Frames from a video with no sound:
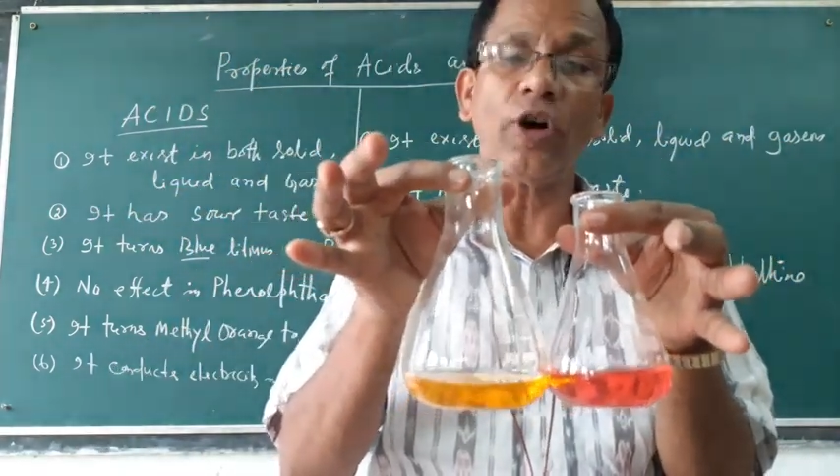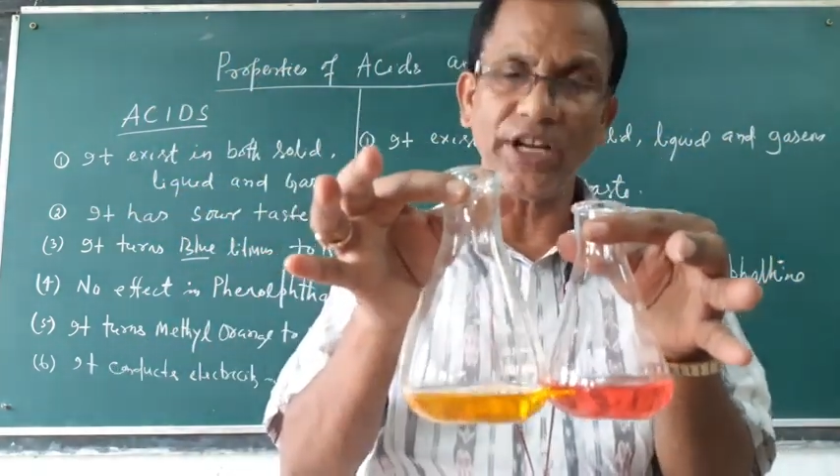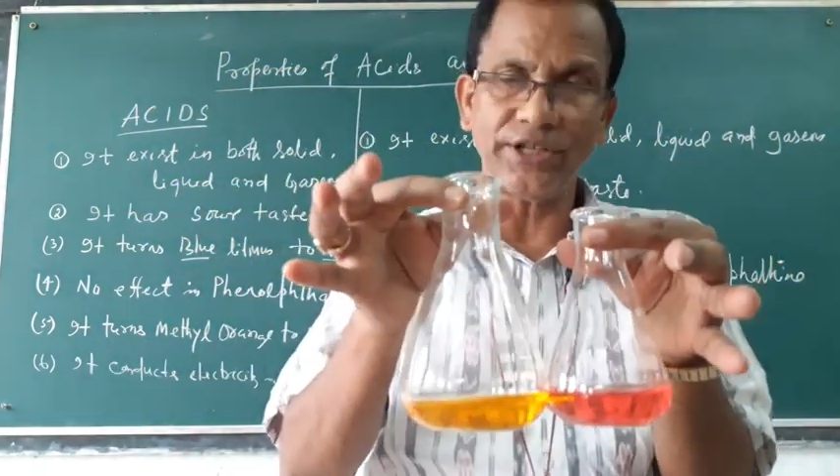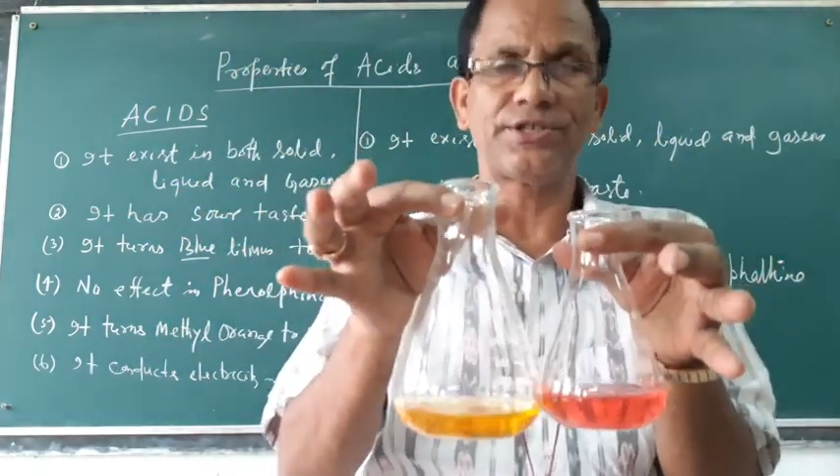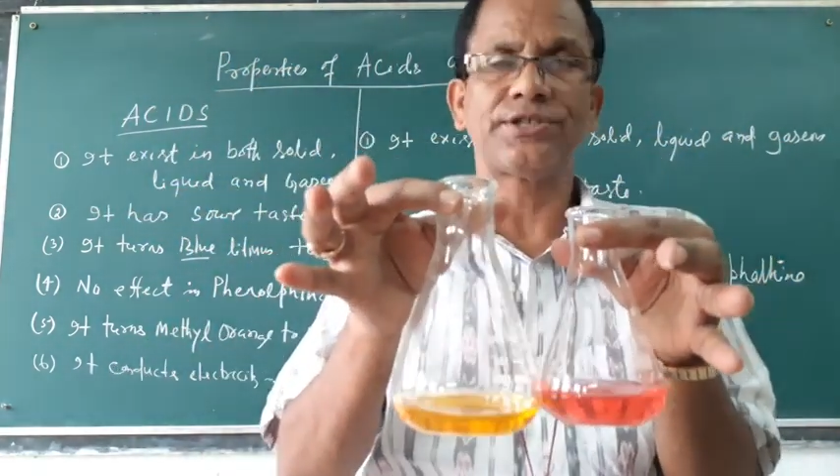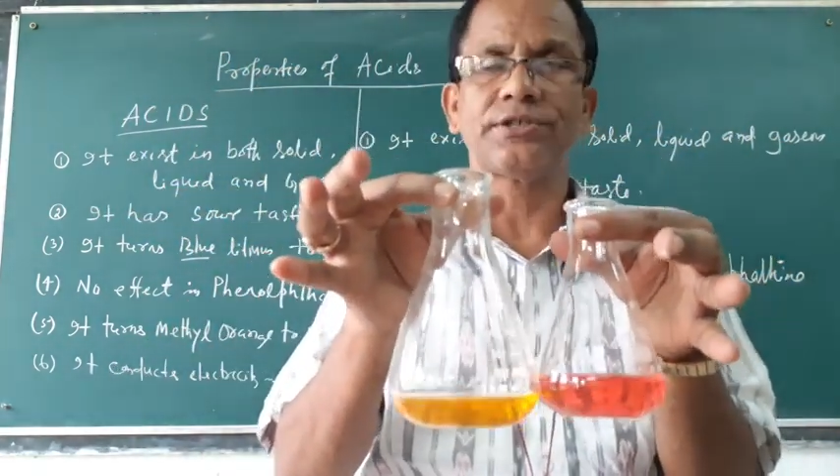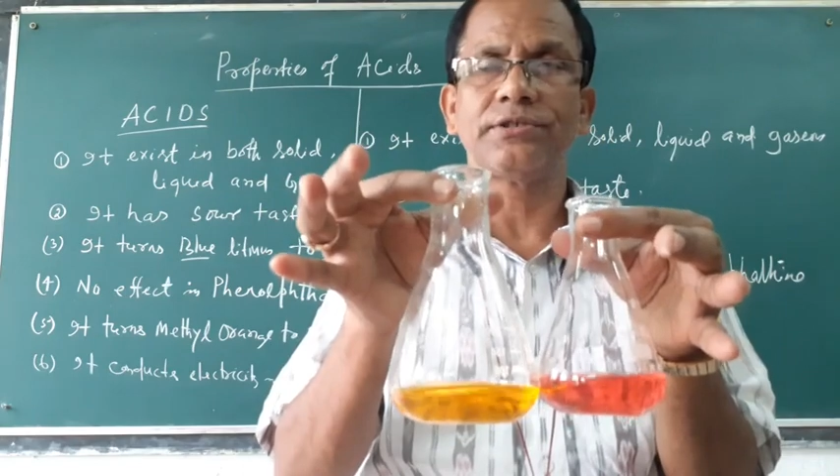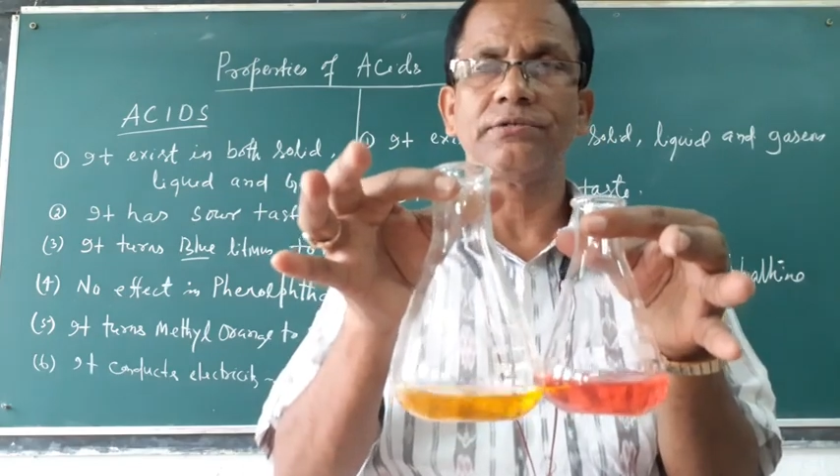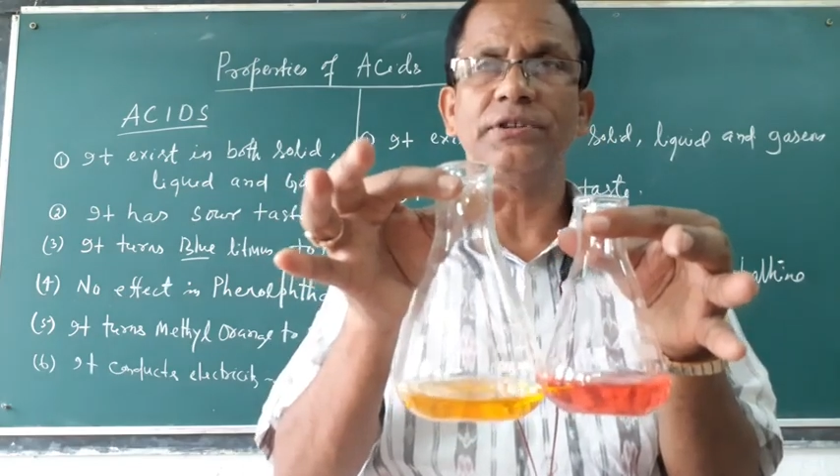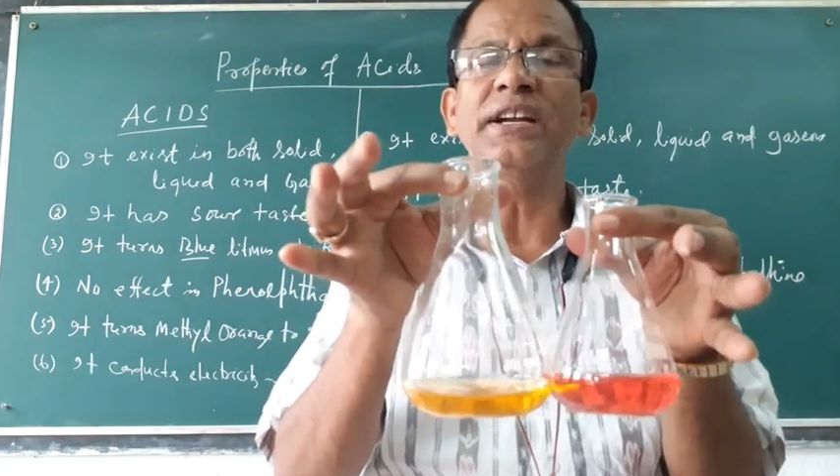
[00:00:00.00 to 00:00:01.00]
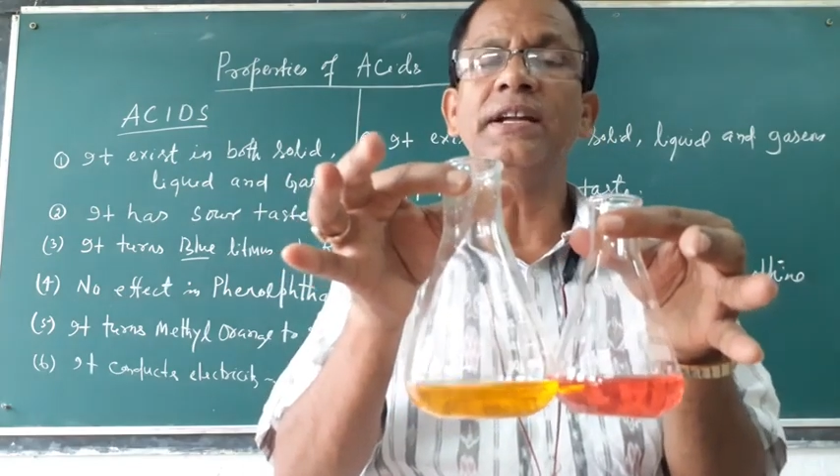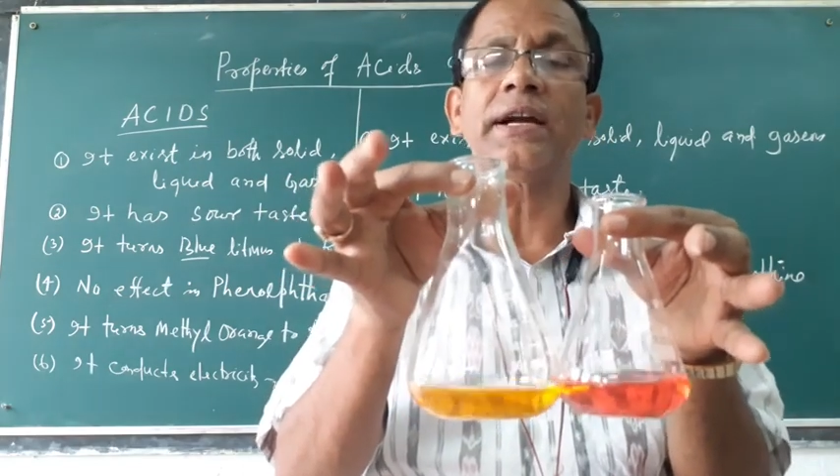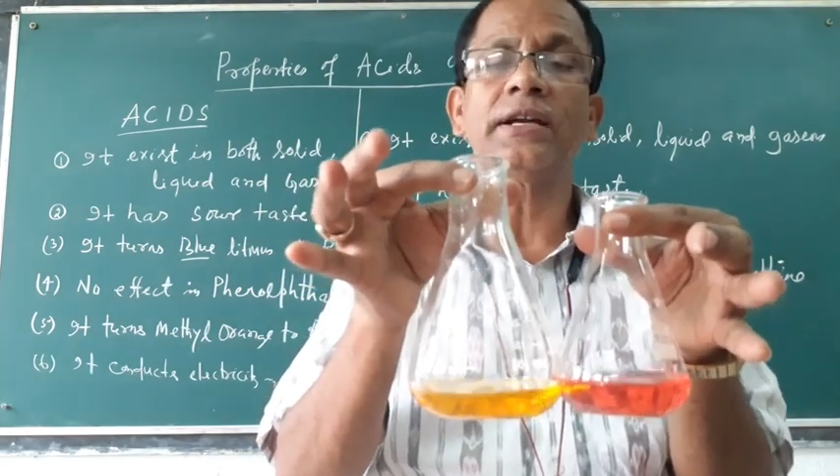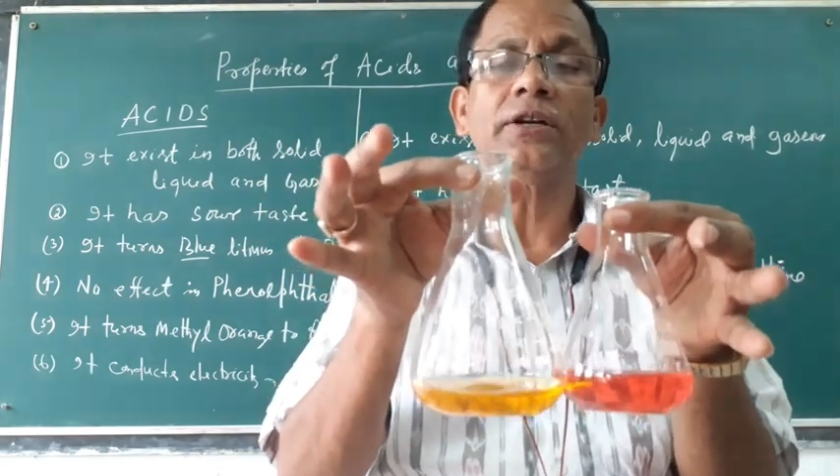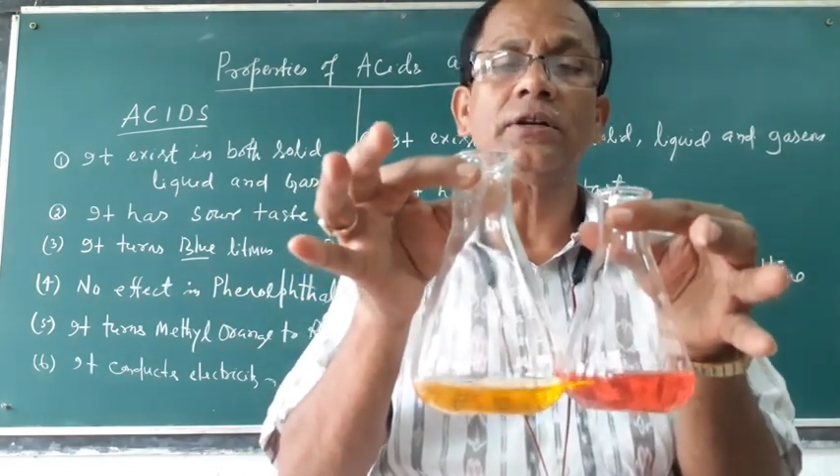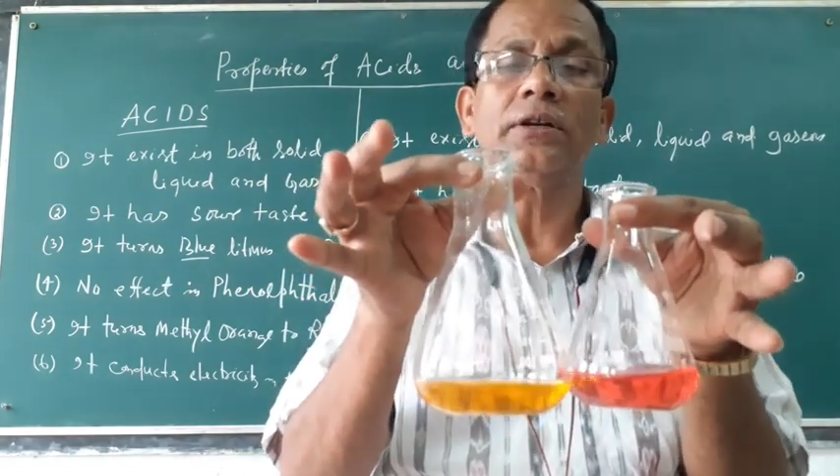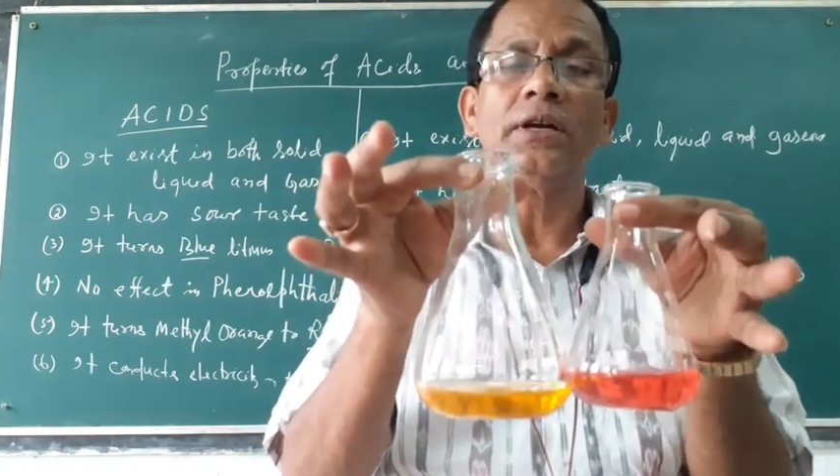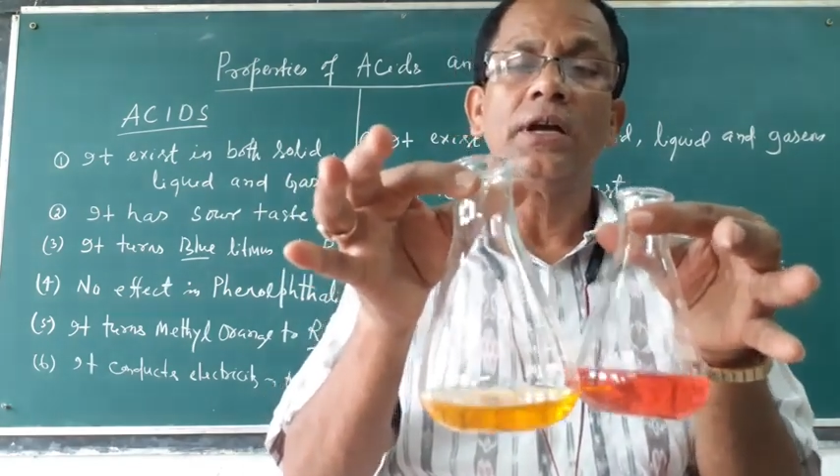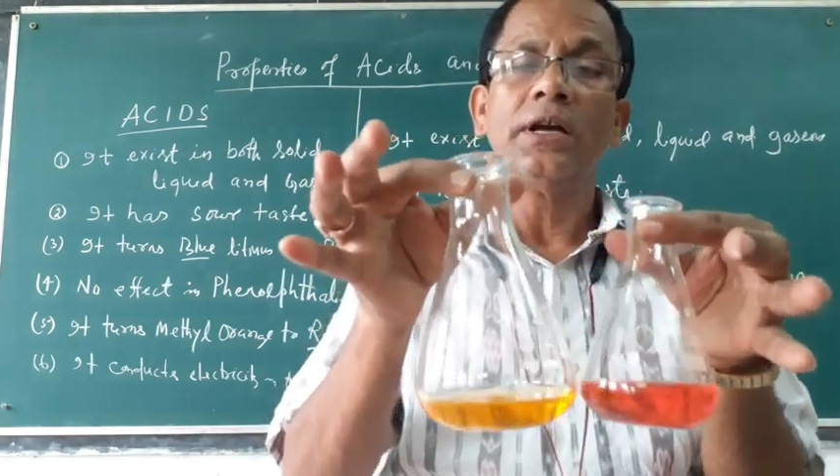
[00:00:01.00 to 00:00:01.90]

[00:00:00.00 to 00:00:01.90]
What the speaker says: orange indicator.